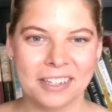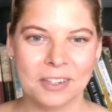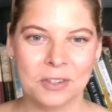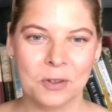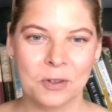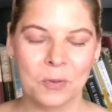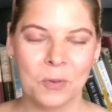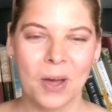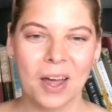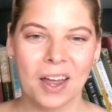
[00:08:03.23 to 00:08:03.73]

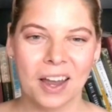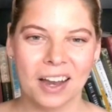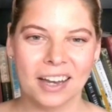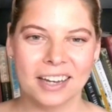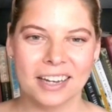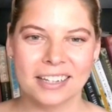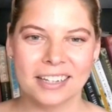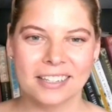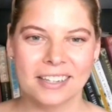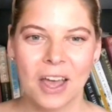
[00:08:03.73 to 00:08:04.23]
as well.
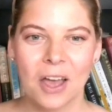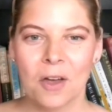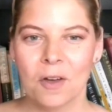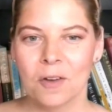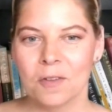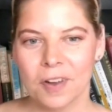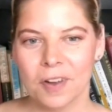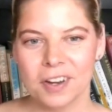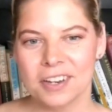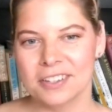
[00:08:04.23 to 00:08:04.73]
It's
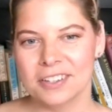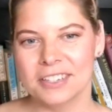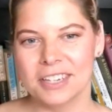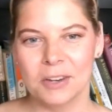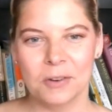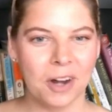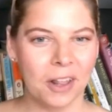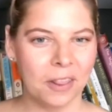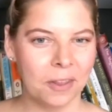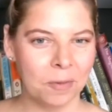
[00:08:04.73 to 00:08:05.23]
fun to
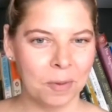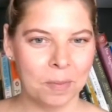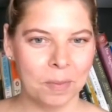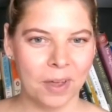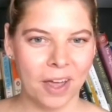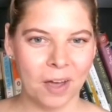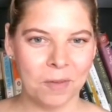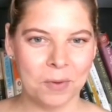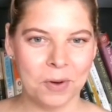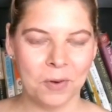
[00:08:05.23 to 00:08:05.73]
see what other
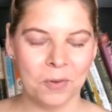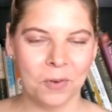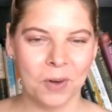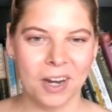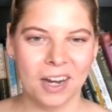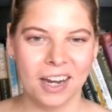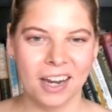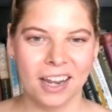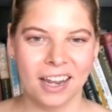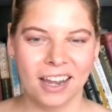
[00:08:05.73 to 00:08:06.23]
people have been
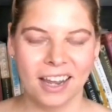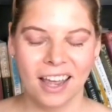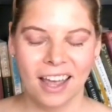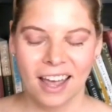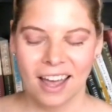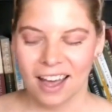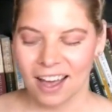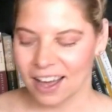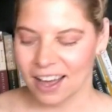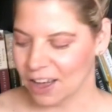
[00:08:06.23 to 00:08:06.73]
reading.
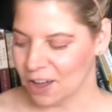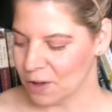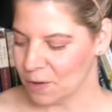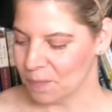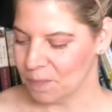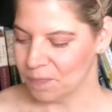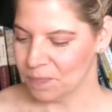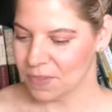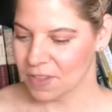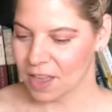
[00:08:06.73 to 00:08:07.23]

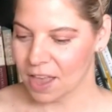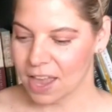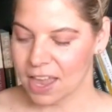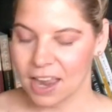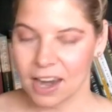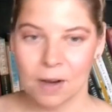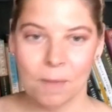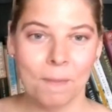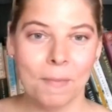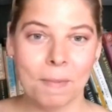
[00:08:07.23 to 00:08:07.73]

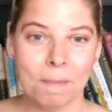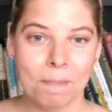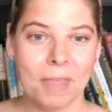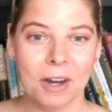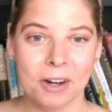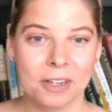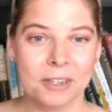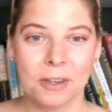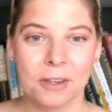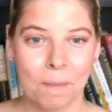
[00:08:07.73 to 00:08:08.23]
And
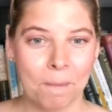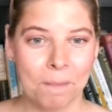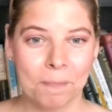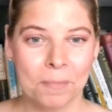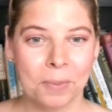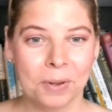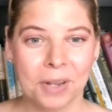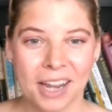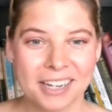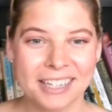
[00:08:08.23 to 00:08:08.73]
there's
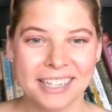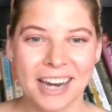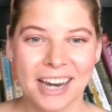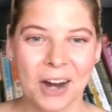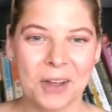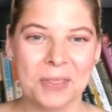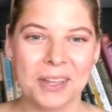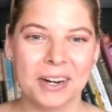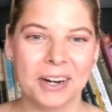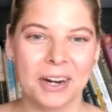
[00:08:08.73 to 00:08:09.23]
plenty
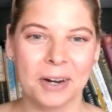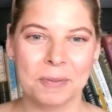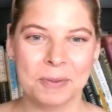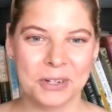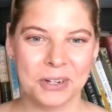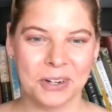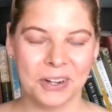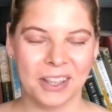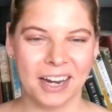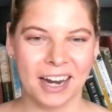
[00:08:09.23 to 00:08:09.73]
out there, I'm
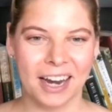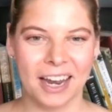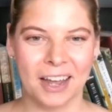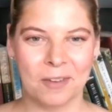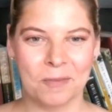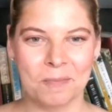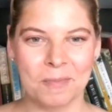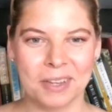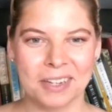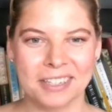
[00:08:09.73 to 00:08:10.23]
sure, that I
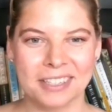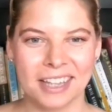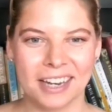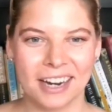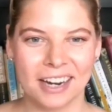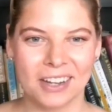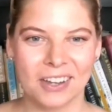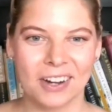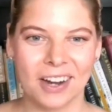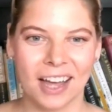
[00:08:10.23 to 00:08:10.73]
have missed that
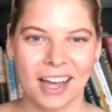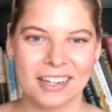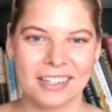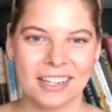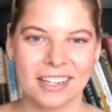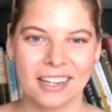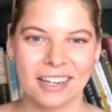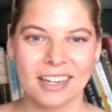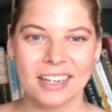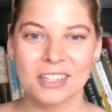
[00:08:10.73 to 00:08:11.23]
I could add
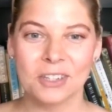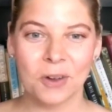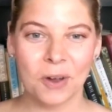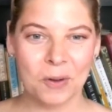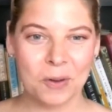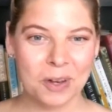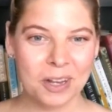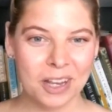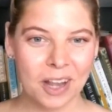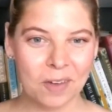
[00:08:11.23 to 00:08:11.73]
to the list. So
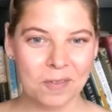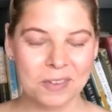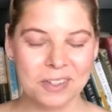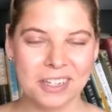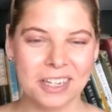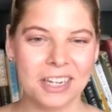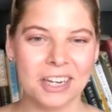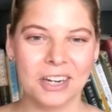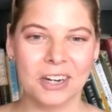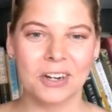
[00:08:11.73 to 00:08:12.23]
I would love
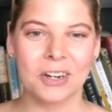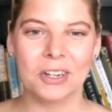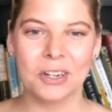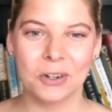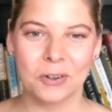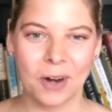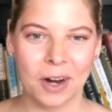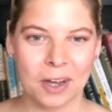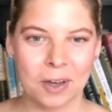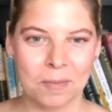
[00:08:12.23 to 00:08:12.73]
to hear
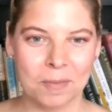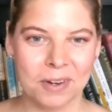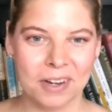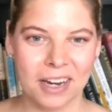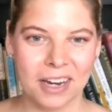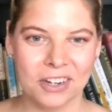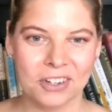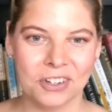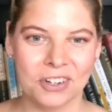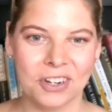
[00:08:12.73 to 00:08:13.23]
your
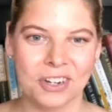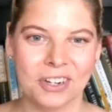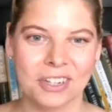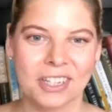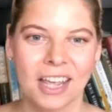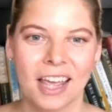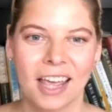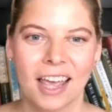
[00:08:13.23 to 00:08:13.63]
recommendations